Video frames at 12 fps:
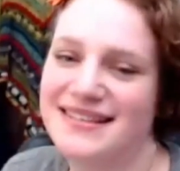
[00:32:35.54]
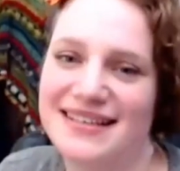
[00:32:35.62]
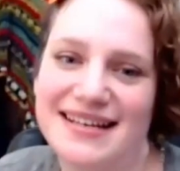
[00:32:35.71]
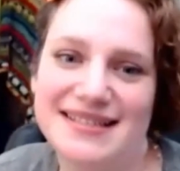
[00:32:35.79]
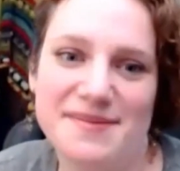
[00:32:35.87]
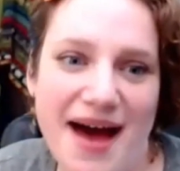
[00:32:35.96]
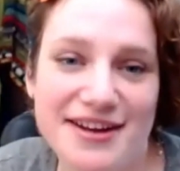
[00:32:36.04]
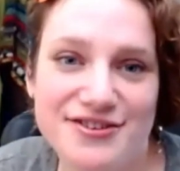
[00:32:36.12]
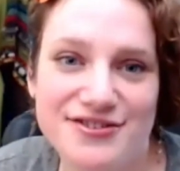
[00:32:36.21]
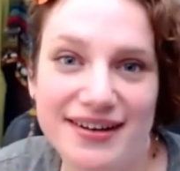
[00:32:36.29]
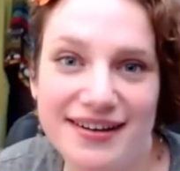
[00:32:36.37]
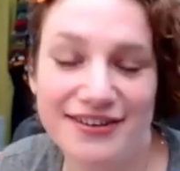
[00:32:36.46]

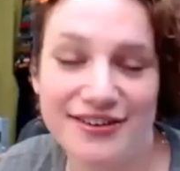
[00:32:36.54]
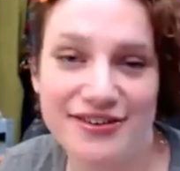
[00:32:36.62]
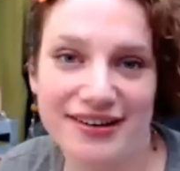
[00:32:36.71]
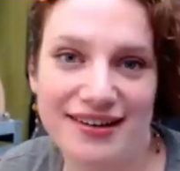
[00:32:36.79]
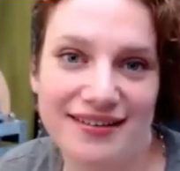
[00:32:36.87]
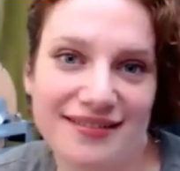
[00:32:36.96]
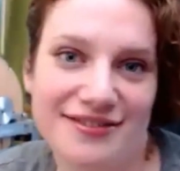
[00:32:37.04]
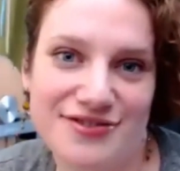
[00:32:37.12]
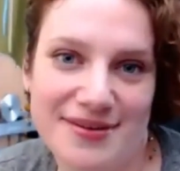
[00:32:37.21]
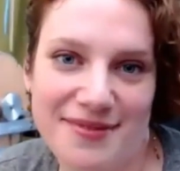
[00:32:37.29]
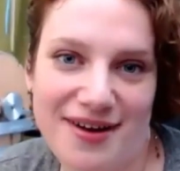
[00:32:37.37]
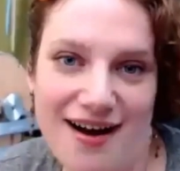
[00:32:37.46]
It's a Patrick
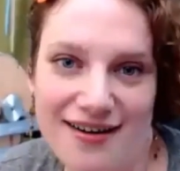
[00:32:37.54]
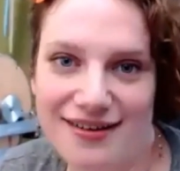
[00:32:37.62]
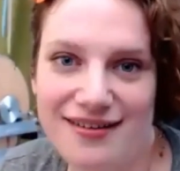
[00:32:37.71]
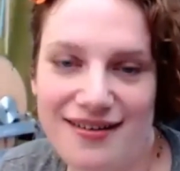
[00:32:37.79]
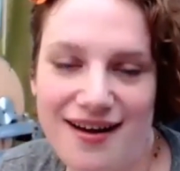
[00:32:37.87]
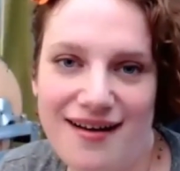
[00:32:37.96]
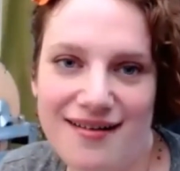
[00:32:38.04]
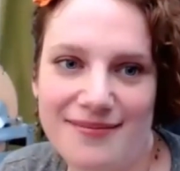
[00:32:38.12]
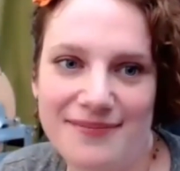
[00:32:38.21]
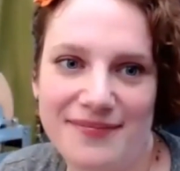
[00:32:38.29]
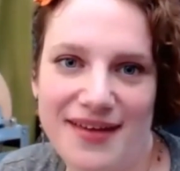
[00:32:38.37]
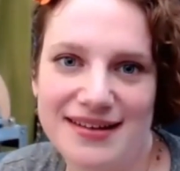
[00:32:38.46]
Green drum
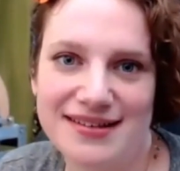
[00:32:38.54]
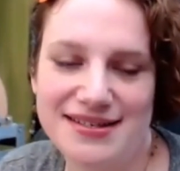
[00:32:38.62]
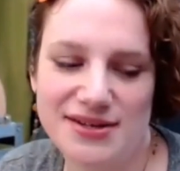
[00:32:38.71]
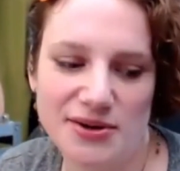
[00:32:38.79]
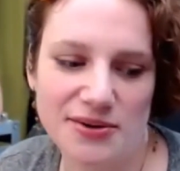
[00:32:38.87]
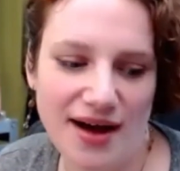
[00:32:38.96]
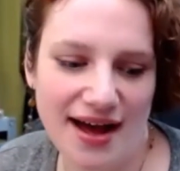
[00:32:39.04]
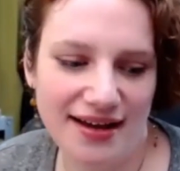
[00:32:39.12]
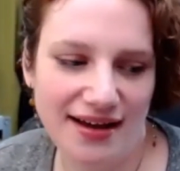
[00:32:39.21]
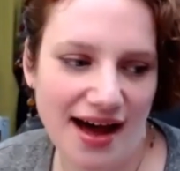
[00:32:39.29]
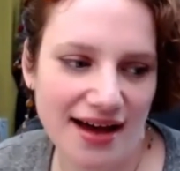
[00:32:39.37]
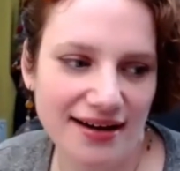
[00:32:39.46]
carder. And
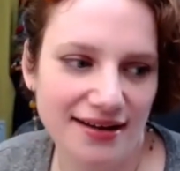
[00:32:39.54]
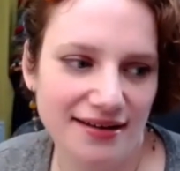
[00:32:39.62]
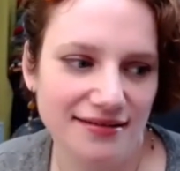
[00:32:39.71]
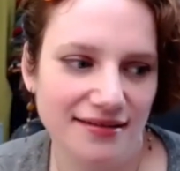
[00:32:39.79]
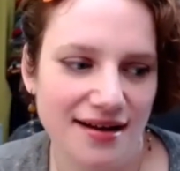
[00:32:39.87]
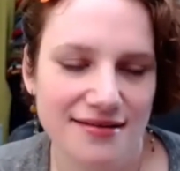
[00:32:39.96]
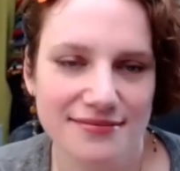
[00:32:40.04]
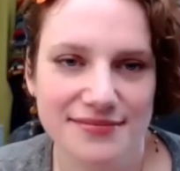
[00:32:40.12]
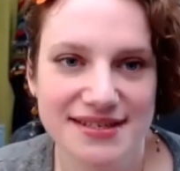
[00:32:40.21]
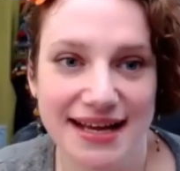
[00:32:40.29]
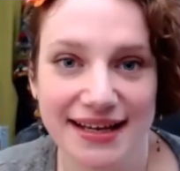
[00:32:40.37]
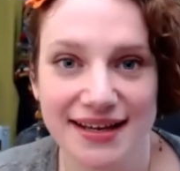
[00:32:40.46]
so I got
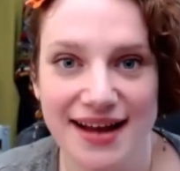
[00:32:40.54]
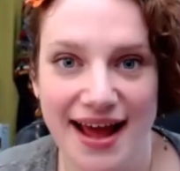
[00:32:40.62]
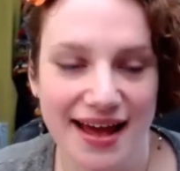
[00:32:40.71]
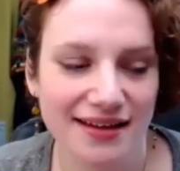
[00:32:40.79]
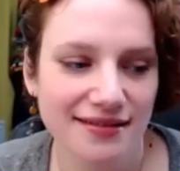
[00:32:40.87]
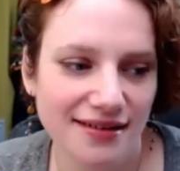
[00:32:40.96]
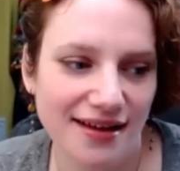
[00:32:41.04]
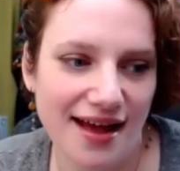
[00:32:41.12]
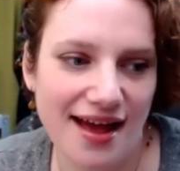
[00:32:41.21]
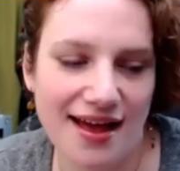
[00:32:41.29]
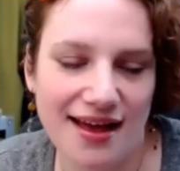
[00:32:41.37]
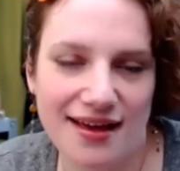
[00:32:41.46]
it
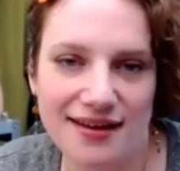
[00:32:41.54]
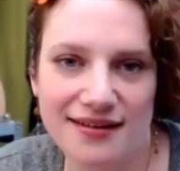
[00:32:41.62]
secondhand.